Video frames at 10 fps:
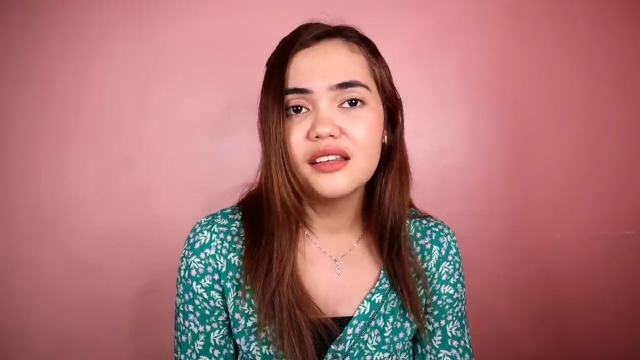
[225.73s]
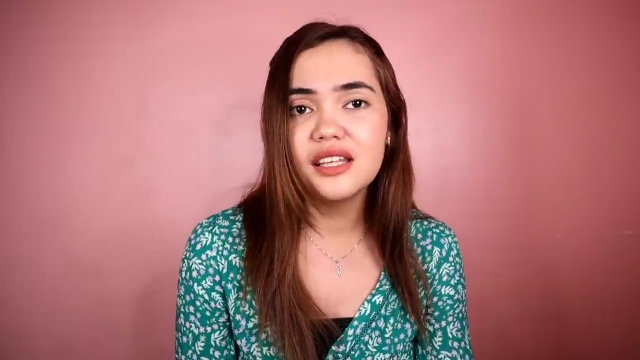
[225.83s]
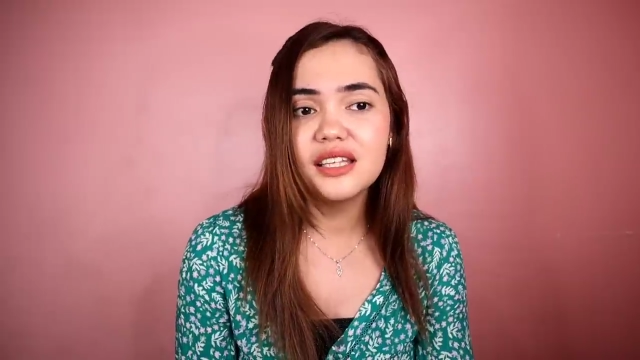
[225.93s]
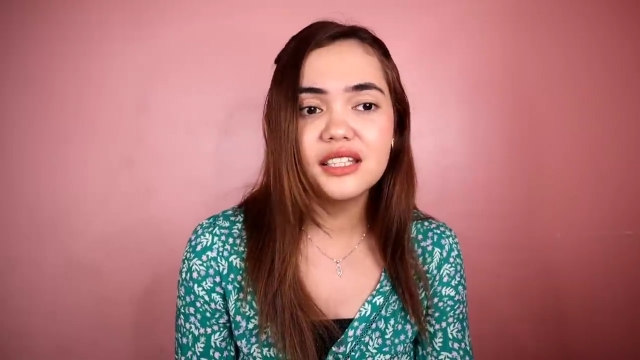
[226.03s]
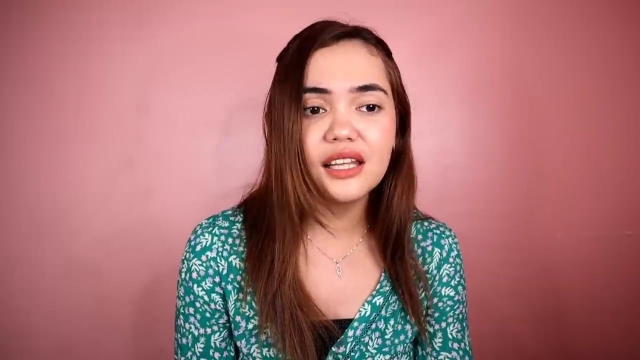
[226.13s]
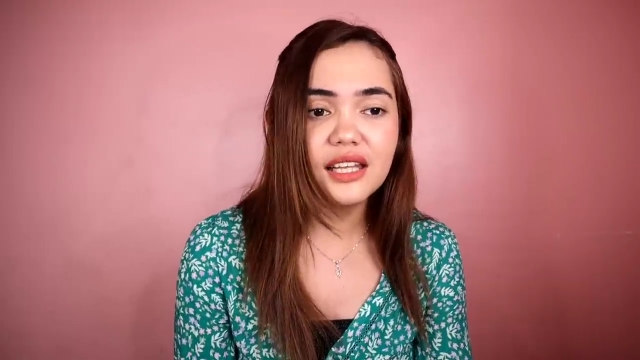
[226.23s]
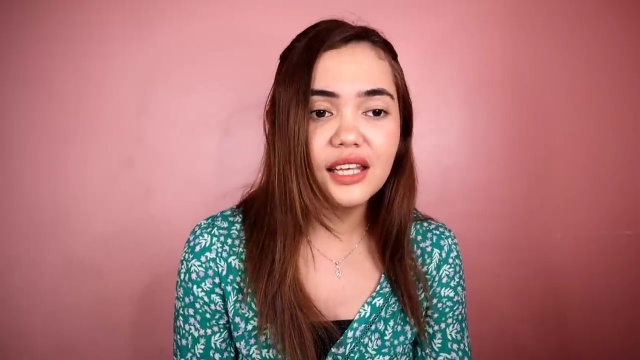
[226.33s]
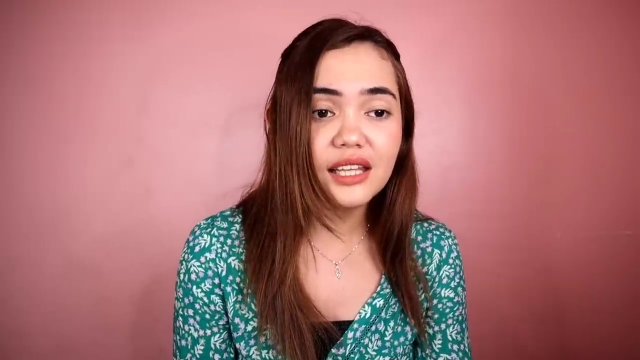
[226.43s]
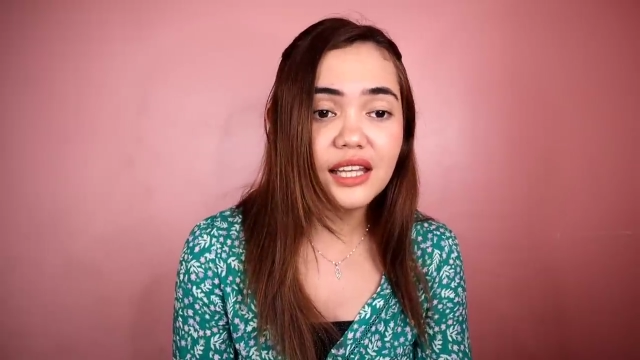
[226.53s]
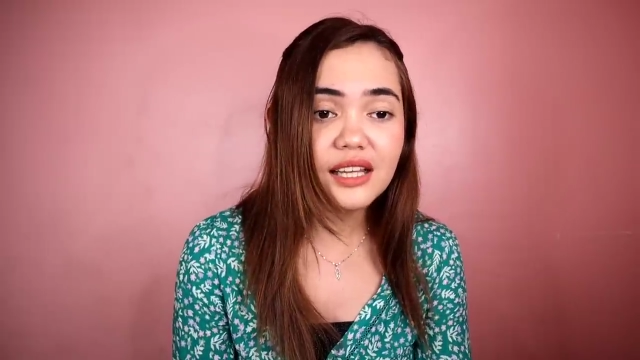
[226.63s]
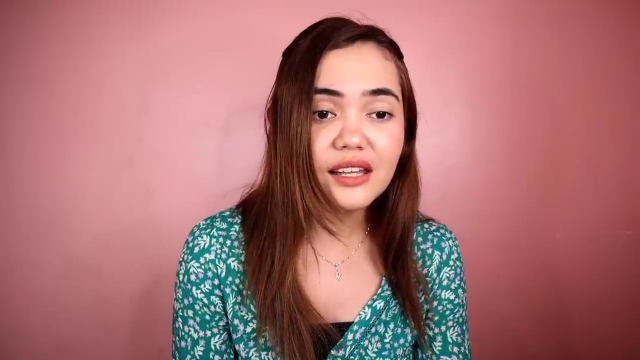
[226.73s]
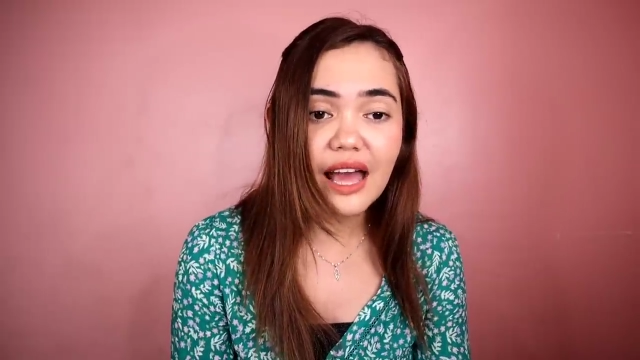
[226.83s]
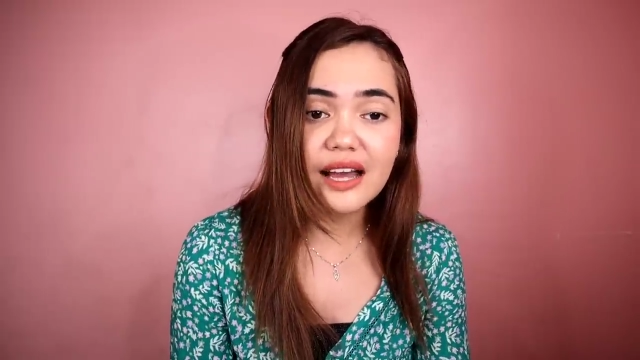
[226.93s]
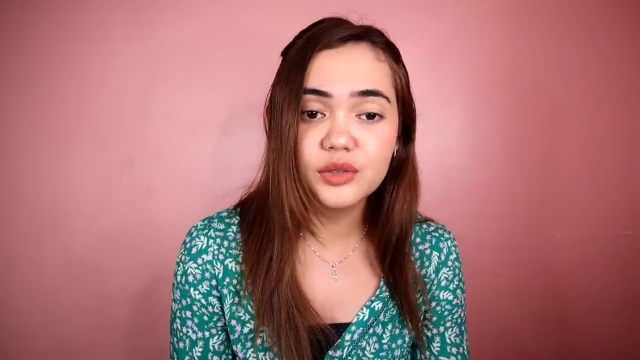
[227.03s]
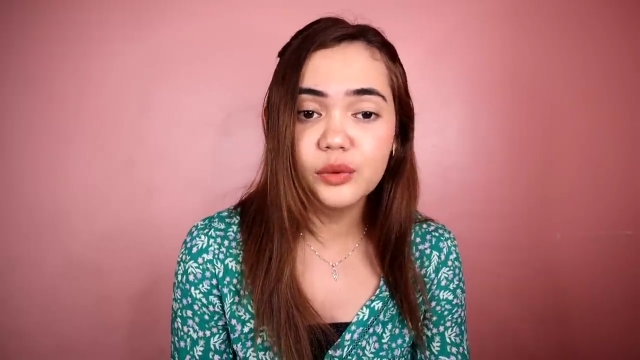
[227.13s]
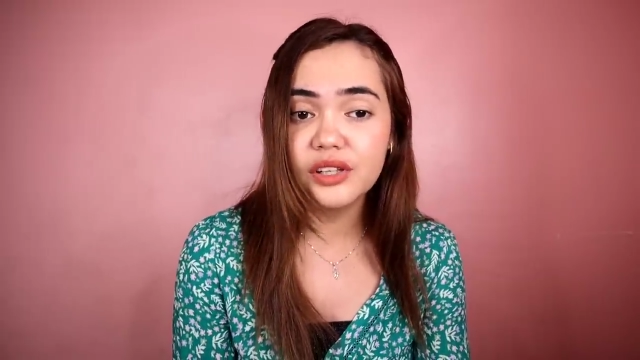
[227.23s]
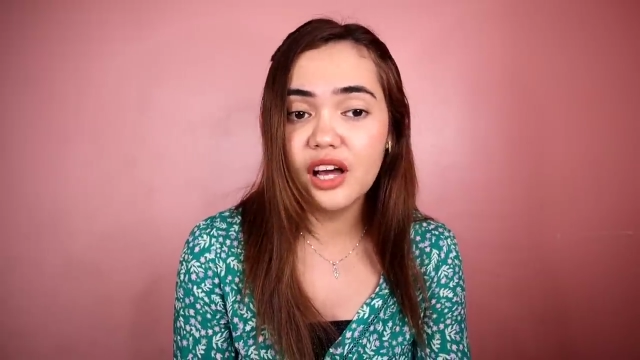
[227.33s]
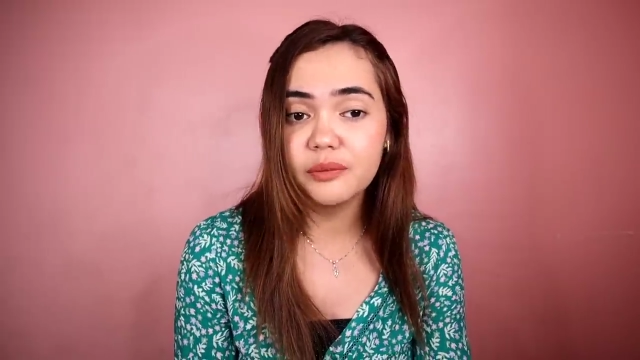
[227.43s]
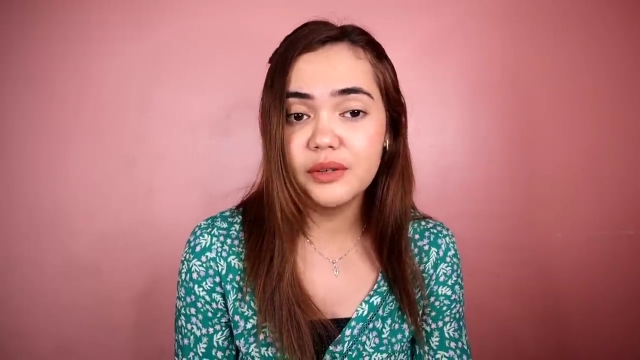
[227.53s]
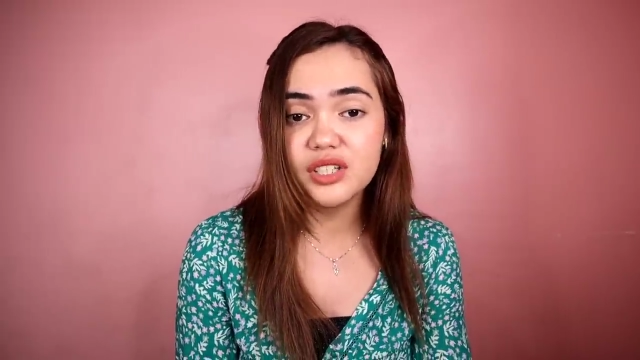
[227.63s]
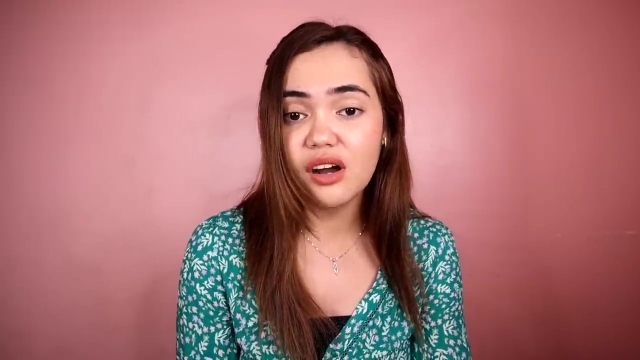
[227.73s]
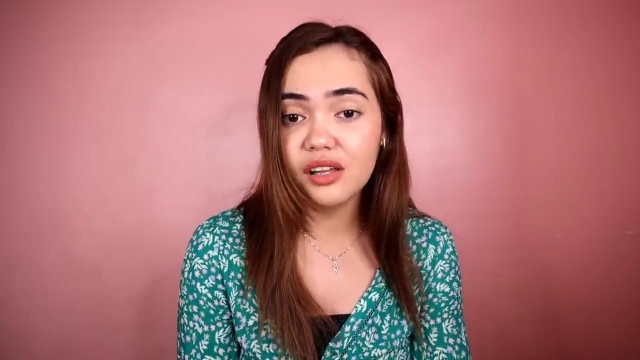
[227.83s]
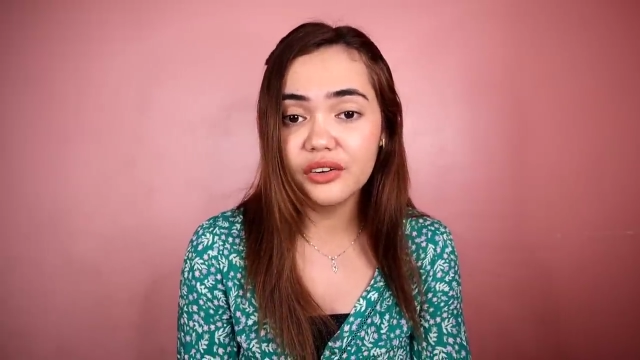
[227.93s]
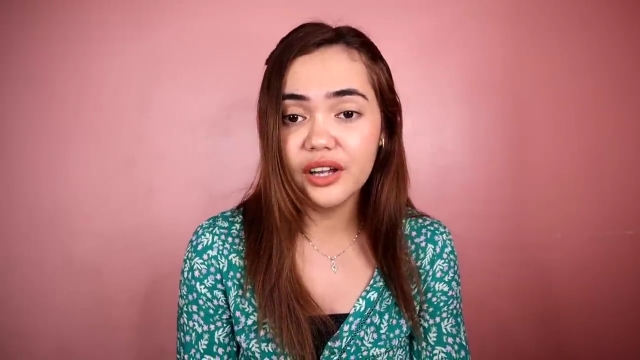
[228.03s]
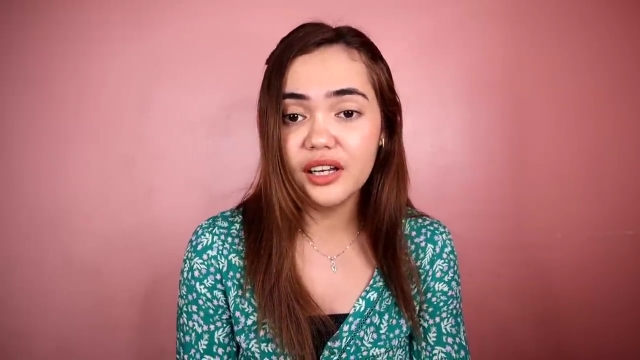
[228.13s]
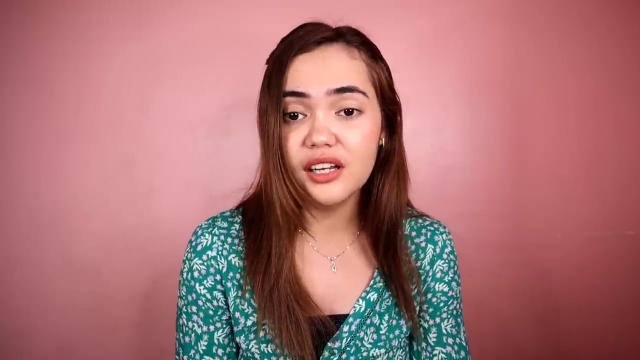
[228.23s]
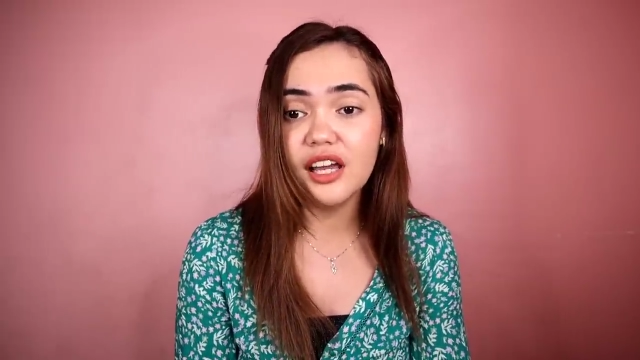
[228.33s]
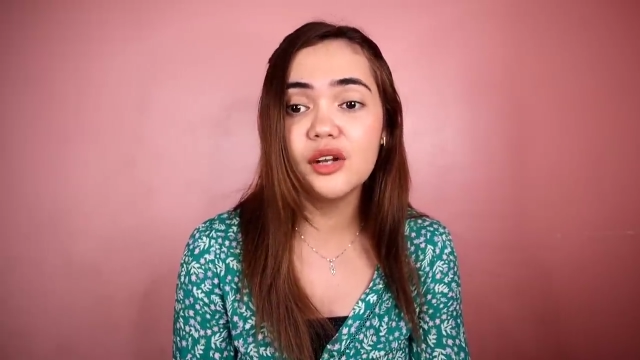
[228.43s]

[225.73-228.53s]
this illegal acts will not be tolerated,